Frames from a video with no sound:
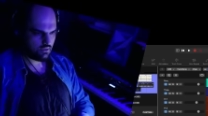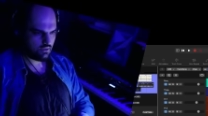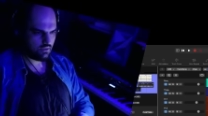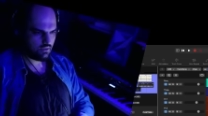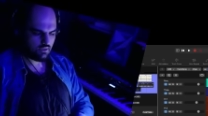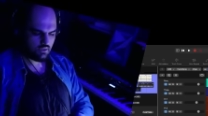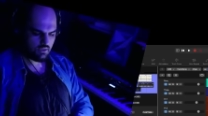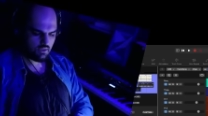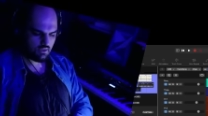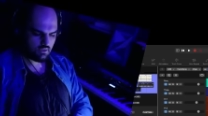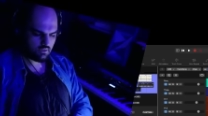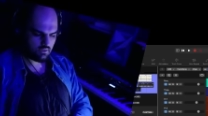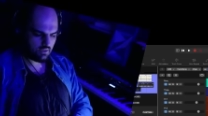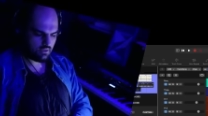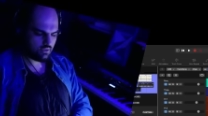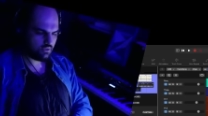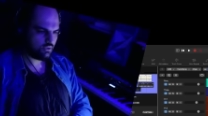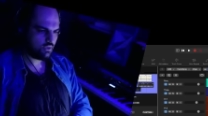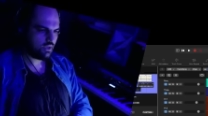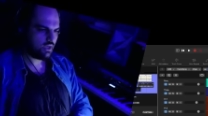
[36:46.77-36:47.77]
and then
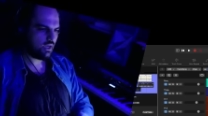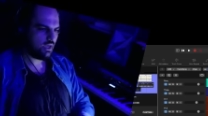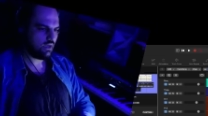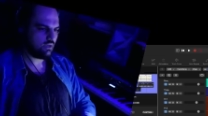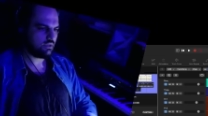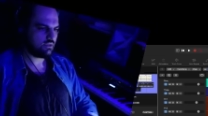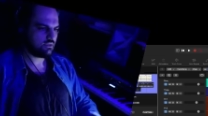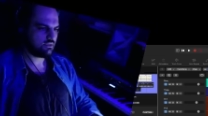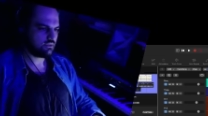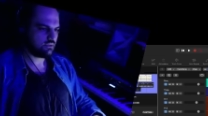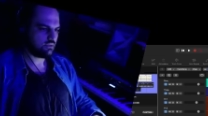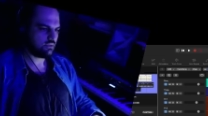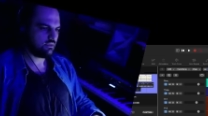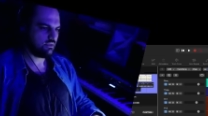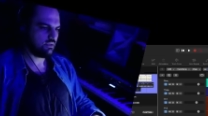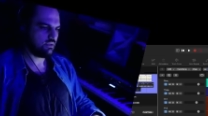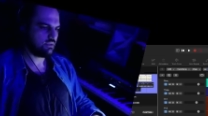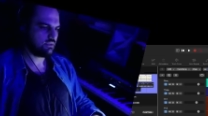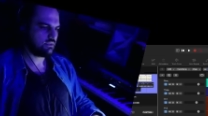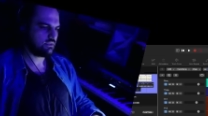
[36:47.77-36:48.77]
you call it
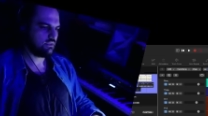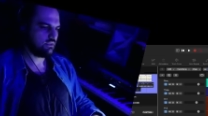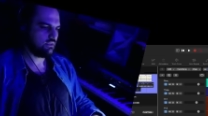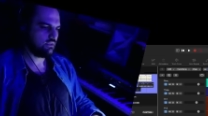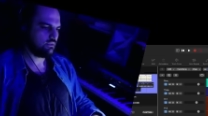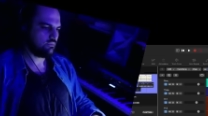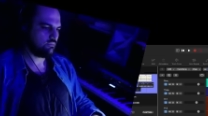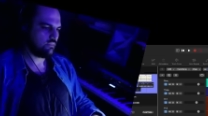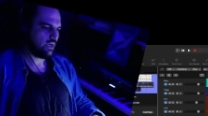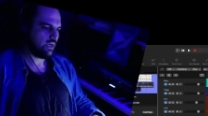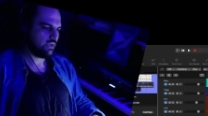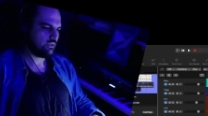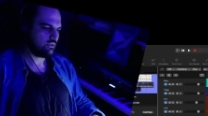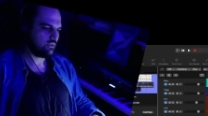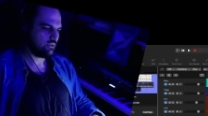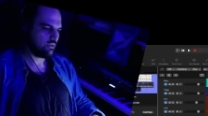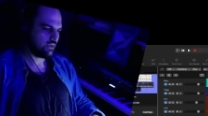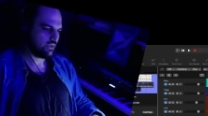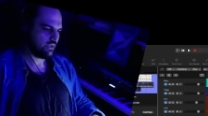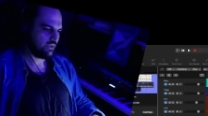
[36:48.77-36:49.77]
C minor.
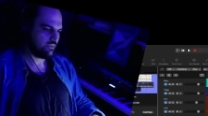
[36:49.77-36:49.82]
Okay,